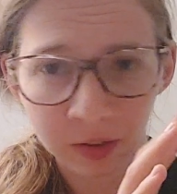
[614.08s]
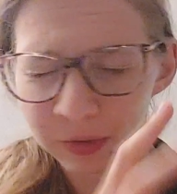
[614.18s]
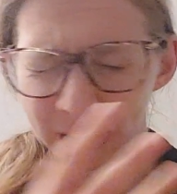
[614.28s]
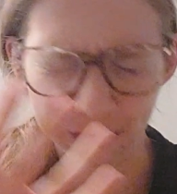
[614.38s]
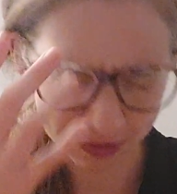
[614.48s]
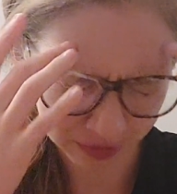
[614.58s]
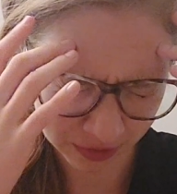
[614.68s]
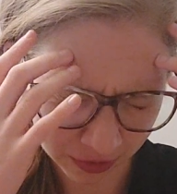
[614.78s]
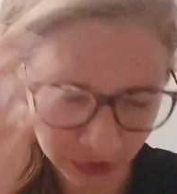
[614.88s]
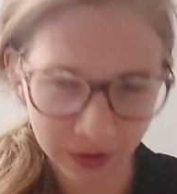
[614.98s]
Well,
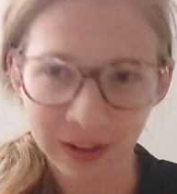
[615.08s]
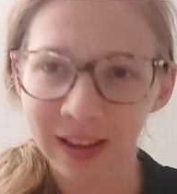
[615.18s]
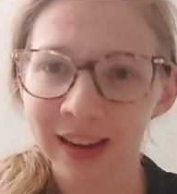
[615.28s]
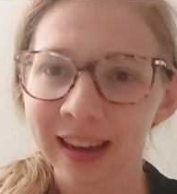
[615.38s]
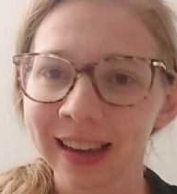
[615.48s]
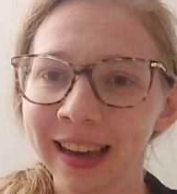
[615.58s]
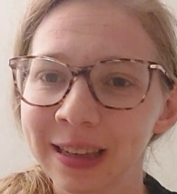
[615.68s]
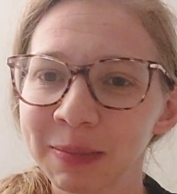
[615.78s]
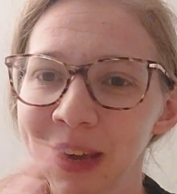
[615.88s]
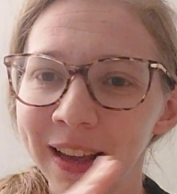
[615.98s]
I can't
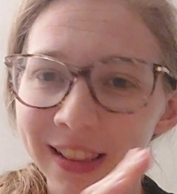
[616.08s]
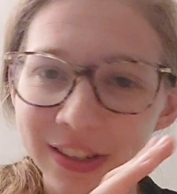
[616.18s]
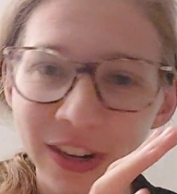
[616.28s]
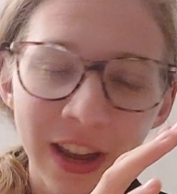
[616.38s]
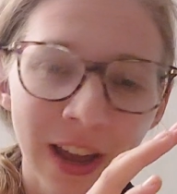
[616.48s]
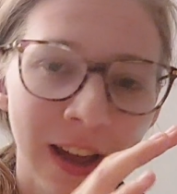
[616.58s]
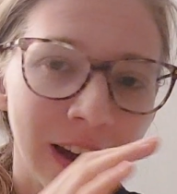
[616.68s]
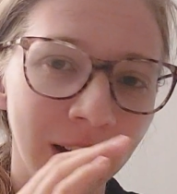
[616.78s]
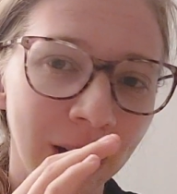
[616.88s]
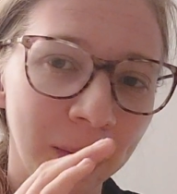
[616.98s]
speak English.
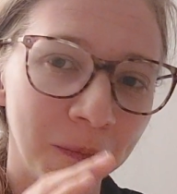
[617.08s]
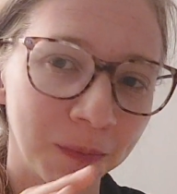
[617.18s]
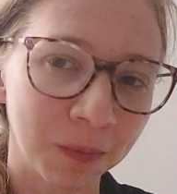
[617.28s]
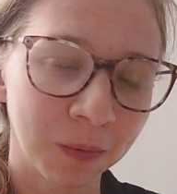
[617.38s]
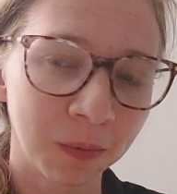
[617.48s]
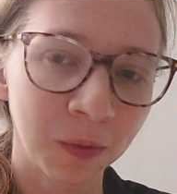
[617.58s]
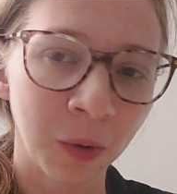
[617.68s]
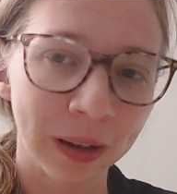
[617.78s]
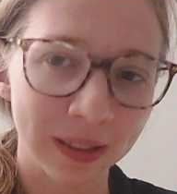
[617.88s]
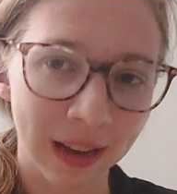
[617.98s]

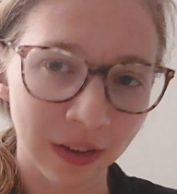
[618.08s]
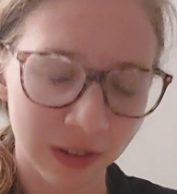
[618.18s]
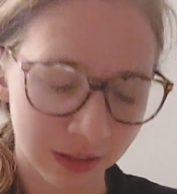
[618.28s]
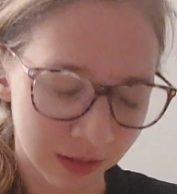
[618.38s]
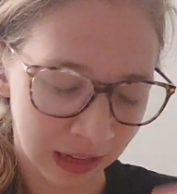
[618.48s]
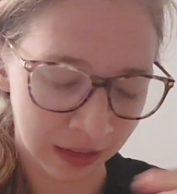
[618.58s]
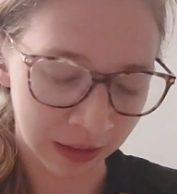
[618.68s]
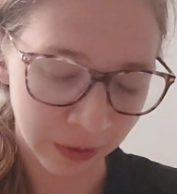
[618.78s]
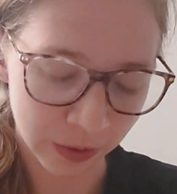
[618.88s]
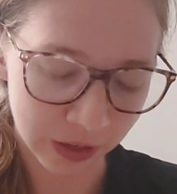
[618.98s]
Going down
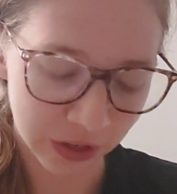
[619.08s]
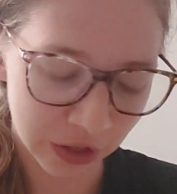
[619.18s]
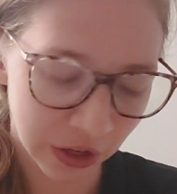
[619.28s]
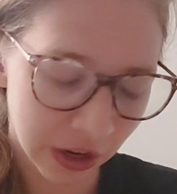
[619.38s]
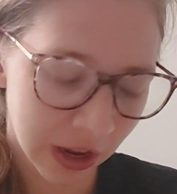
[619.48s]
in dosage.